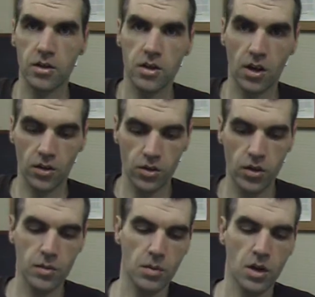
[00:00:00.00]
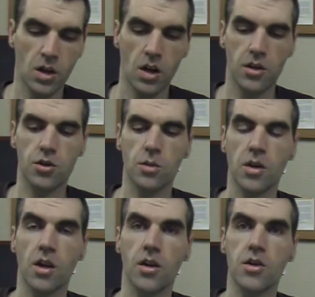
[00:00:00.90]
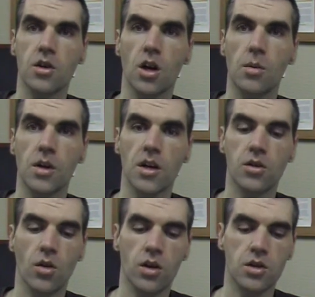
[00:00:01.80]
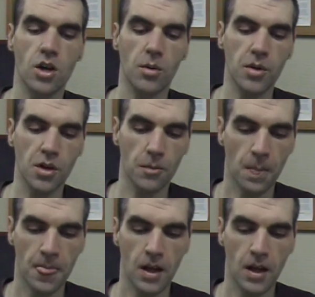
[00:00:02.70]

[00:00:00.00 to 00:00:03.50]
check through them, assuming that they should all be yes or they should all be no.